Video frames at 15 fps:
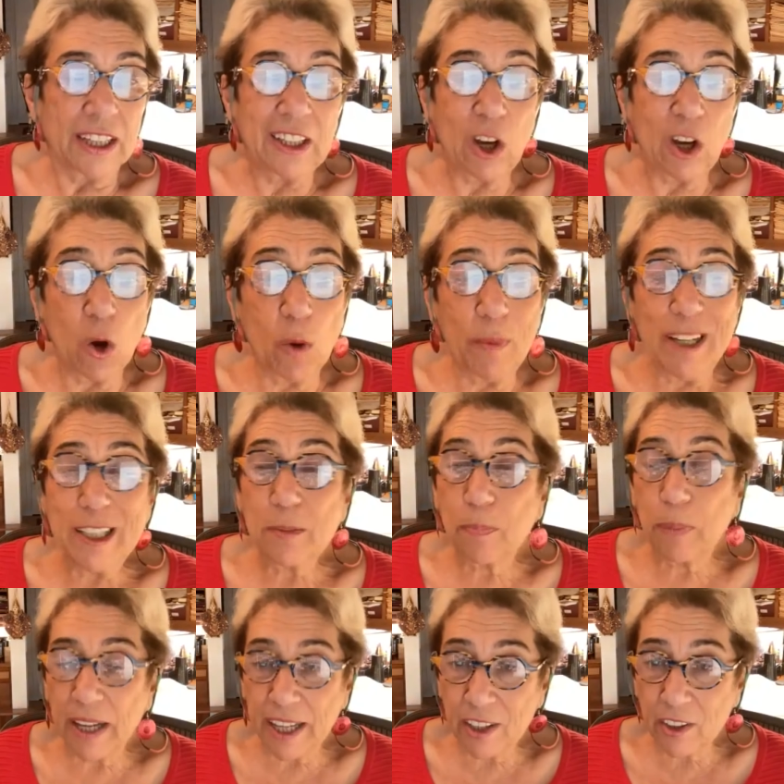Naomi's
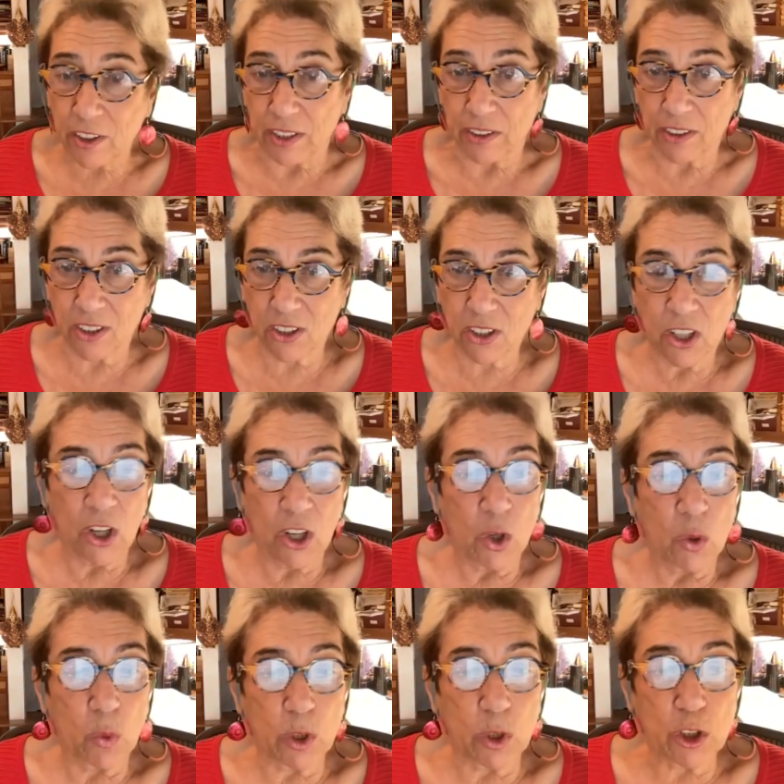parents
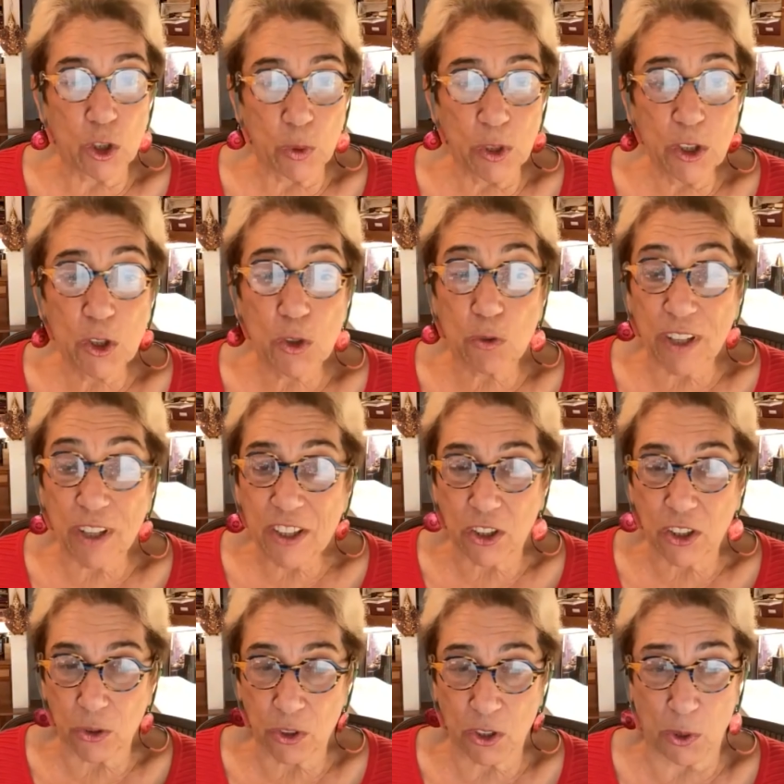were Jewish
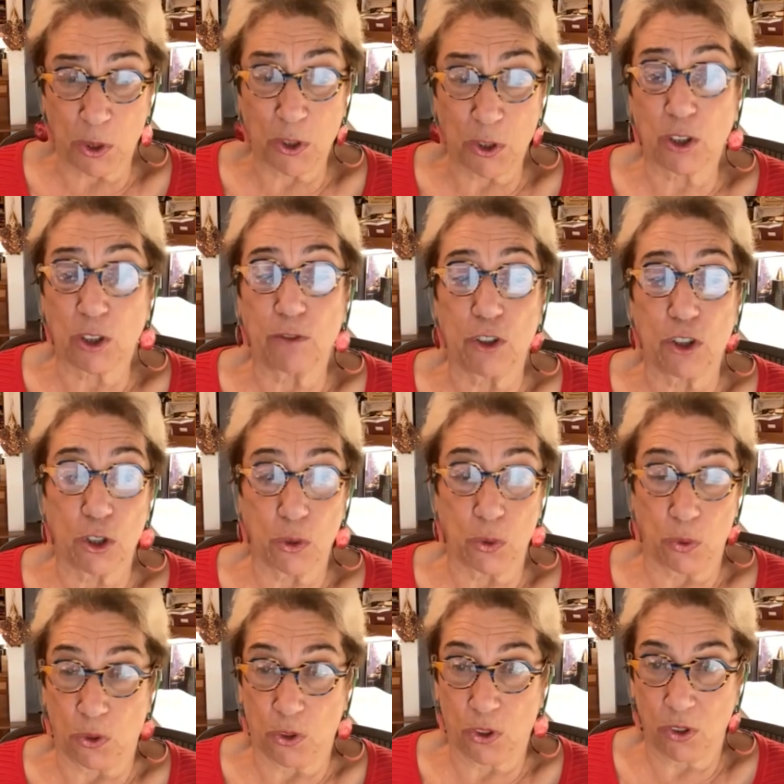rescuers of
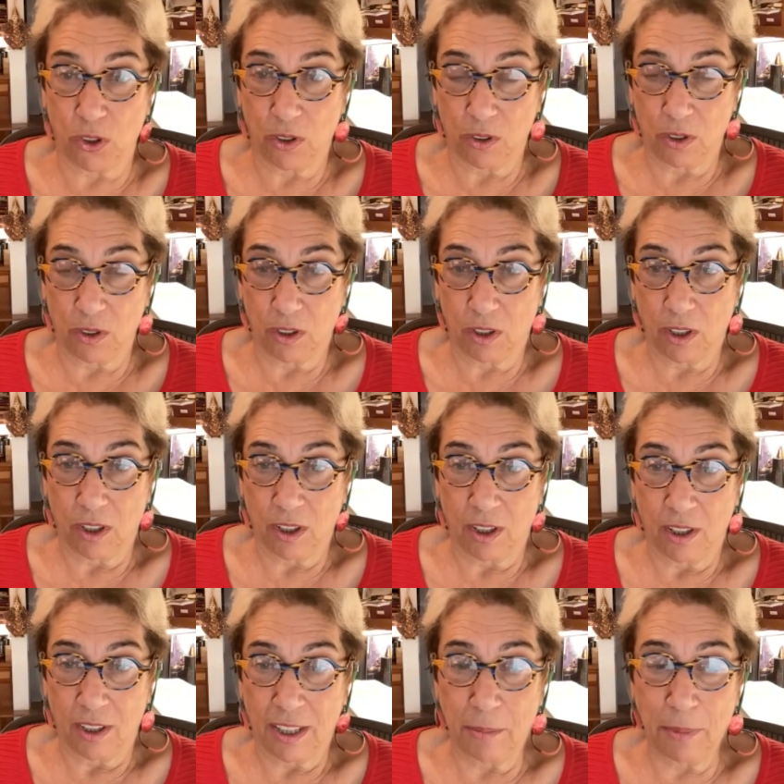Jews.
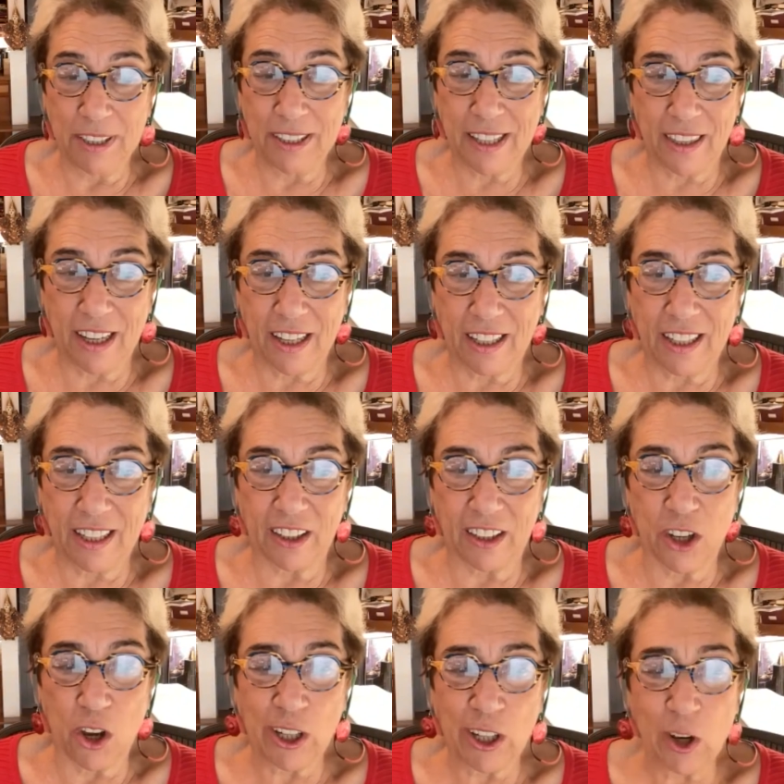Let me say that again.
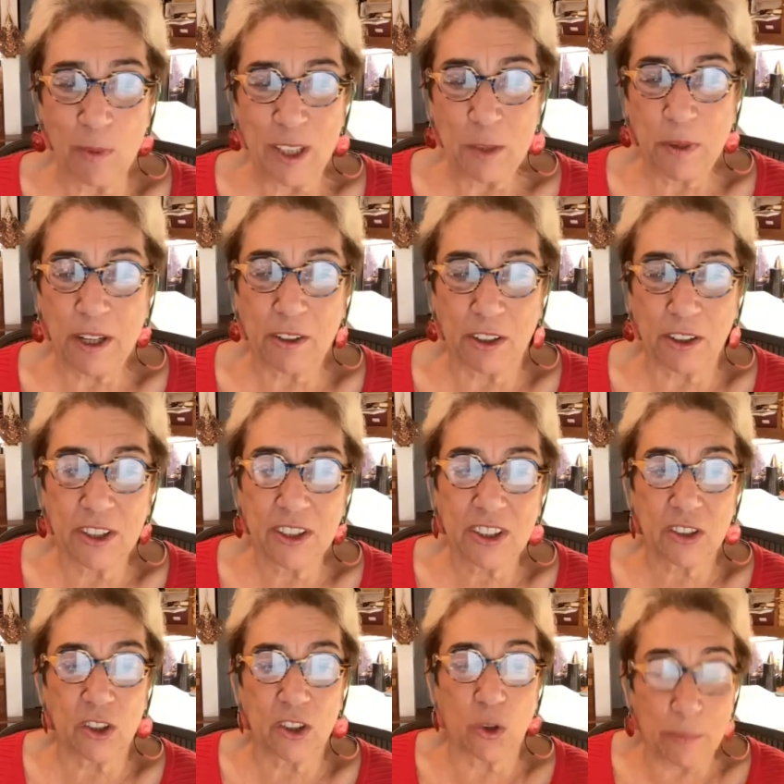Noemi's
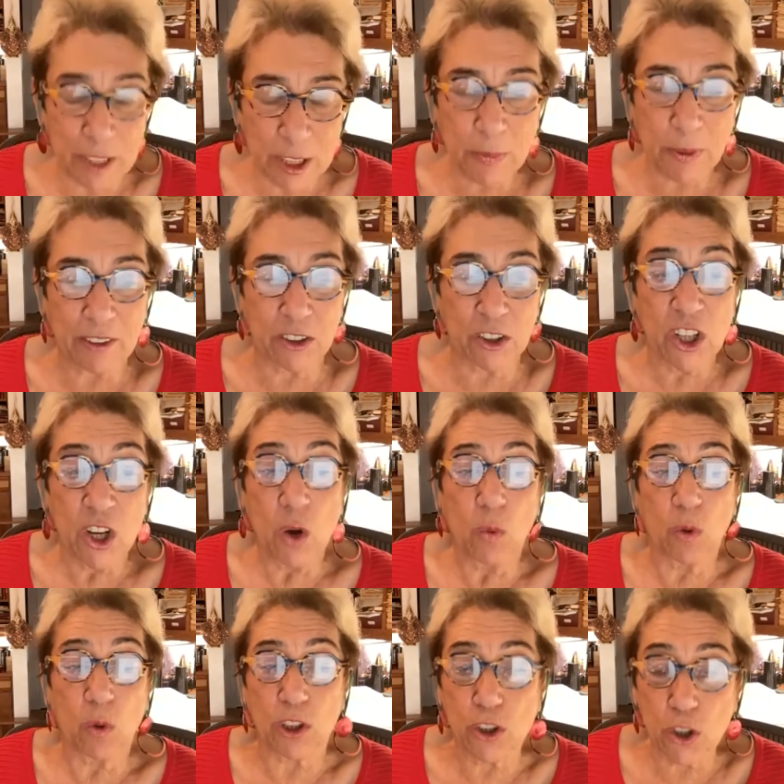parents
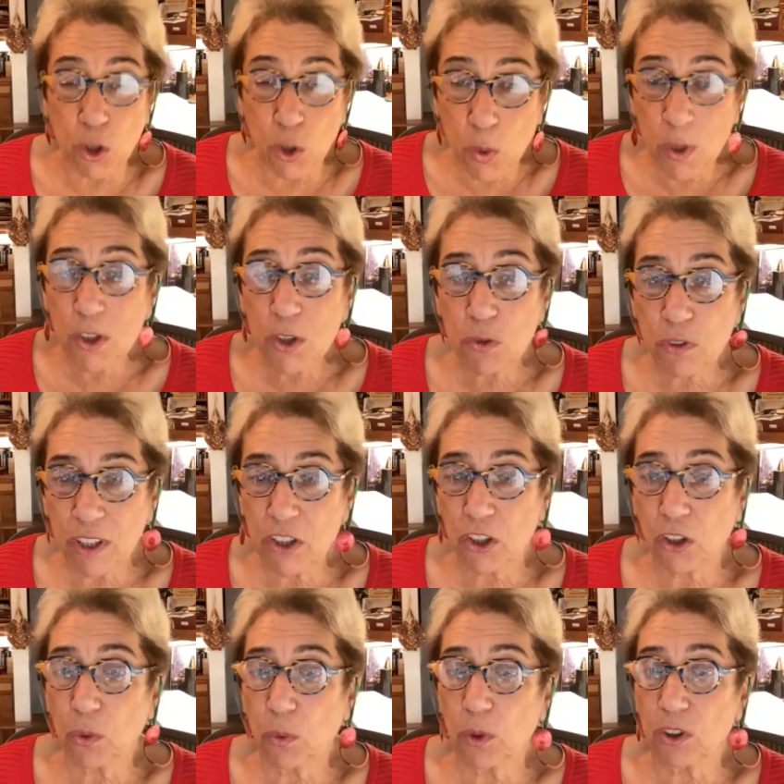were Jewish
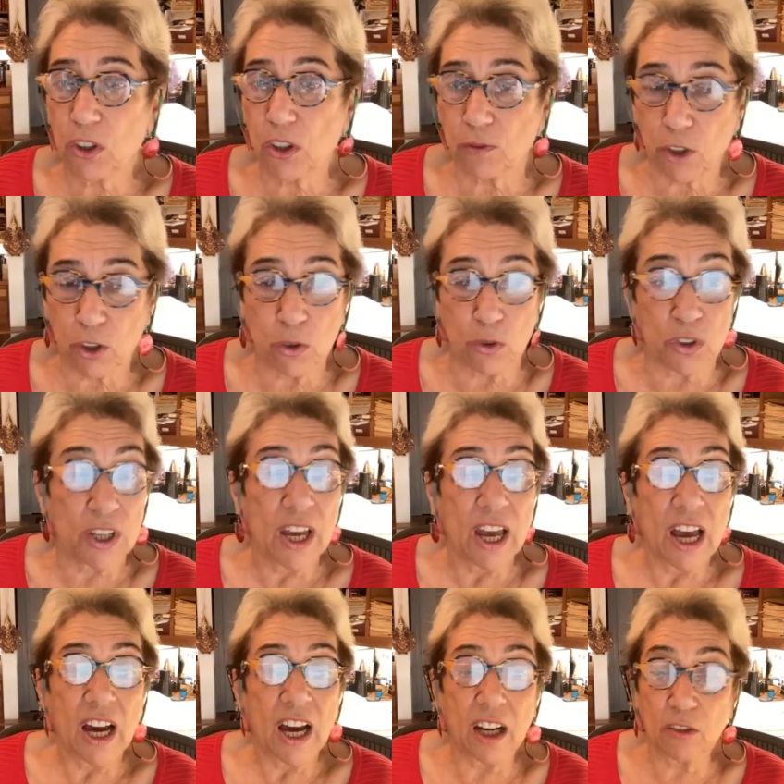rescuers of Jews,
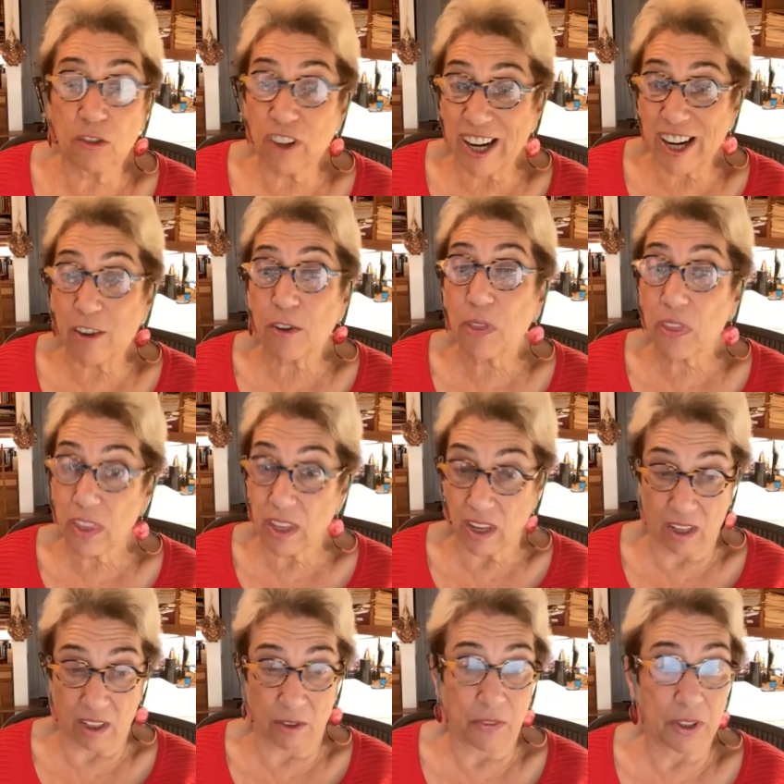a rare
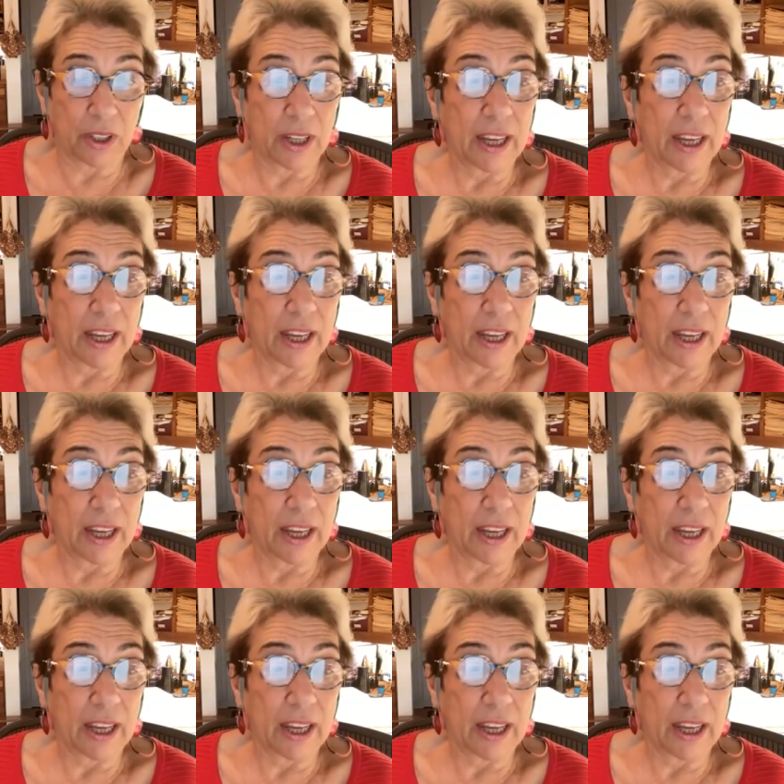thing,